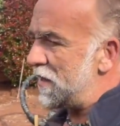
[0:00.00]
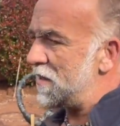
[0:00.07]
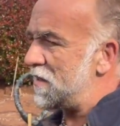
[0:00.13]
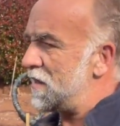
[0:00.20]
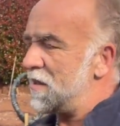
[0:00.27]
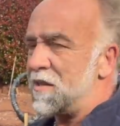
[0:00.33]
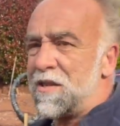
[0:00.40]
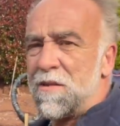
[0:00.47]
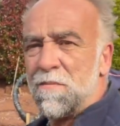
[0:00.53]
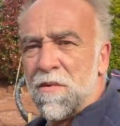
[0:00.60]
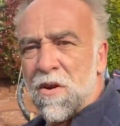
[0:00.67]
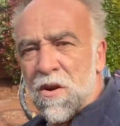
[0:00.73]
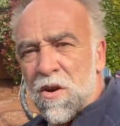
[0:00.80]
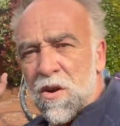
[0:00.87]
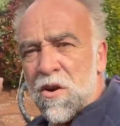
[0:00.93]
system
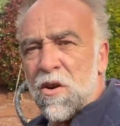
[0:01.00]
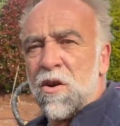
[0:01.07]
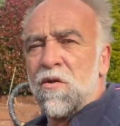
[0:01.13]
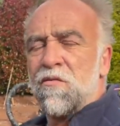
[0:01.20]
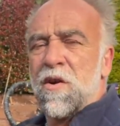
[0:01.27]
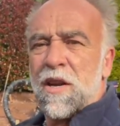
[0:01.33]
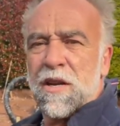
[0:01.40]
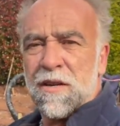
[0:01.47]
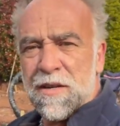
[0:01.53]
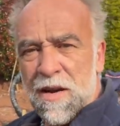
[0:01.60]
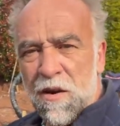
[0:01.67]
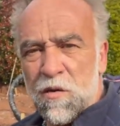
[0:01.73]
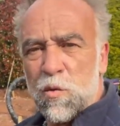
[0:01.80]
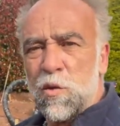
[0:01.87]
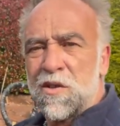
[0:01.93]
running
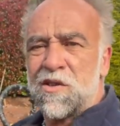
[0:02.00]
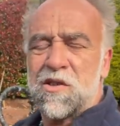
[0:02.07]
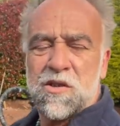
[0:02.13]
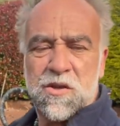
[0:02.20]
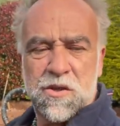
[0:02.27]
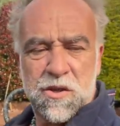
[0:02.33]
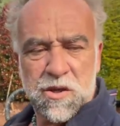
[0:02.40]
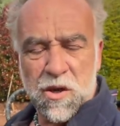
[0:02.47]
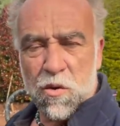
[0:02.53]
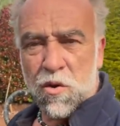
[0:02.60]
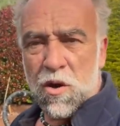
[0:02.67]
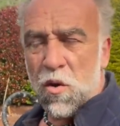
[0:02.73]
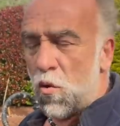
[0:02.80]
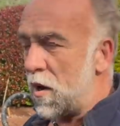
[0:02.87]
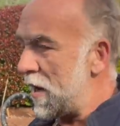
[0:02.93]
down to a
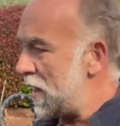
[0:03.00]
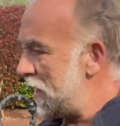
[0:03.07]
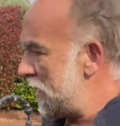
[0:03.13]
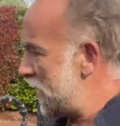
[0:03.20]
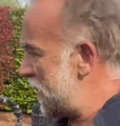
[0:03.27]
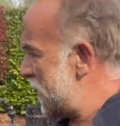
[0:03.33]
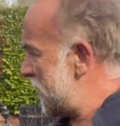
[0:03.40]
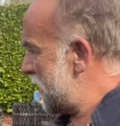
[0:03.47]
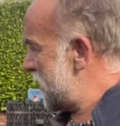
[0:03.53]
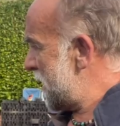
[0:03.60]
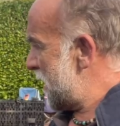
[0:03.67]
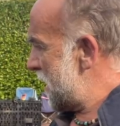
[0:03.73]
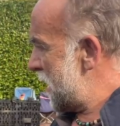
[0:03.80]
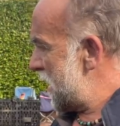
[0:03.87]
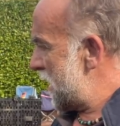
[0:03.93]
soak away.
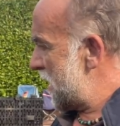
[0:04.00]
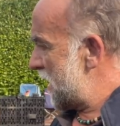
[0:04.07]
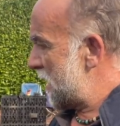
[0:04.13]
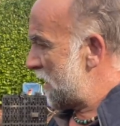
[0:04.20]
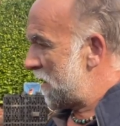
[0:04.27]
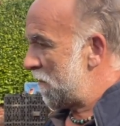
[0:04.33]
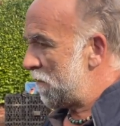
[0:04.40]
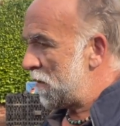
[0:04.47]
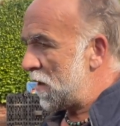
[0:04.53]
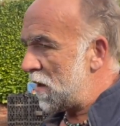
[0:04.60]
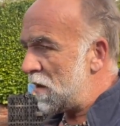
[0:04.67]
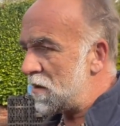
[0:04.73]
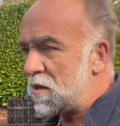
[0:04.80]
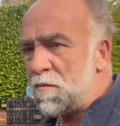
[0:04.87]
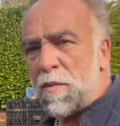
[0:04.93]

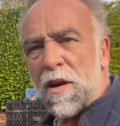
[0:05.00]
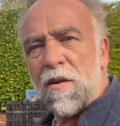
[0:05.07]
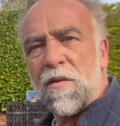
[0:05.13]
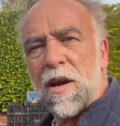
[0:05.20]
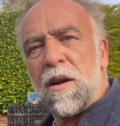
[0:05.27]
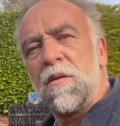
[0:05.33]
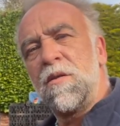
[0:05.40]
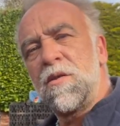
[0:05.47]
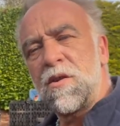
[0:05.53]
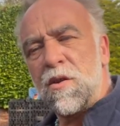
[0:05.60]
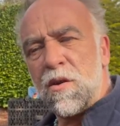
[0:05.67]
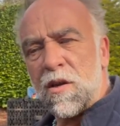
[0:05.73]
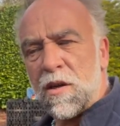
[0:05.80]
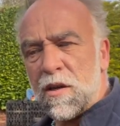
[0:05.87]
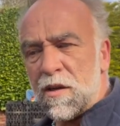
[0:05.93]
I'll spin around so
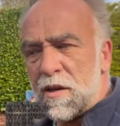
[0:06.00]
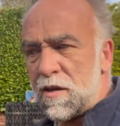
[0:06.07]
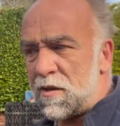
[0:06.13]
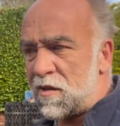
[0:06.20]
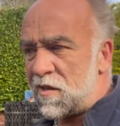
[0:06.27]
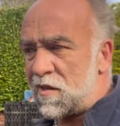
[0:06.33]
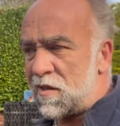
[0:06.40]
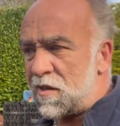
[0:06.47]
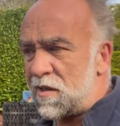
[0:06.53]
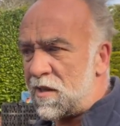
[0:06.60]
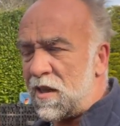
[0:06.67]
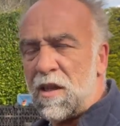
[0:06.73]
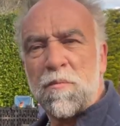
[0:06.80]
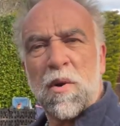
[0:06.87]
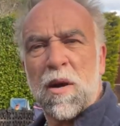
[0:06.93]
you can
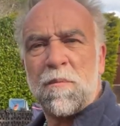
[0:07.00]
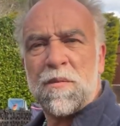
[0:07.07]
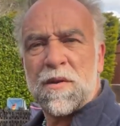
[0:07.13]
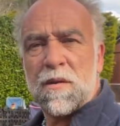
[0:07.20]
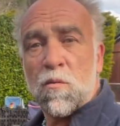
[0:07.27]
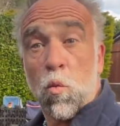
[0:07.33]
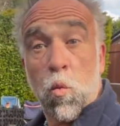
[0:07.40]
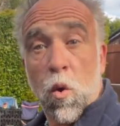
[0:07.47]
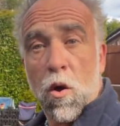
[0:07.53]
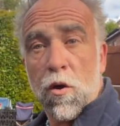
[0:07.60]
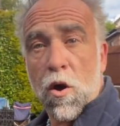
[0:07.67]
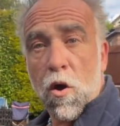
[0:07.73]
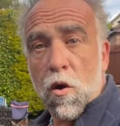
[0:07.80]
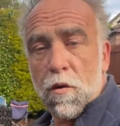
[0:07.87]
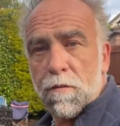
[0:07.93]
see the pipes and
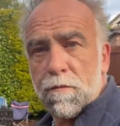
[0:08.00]
whatnot.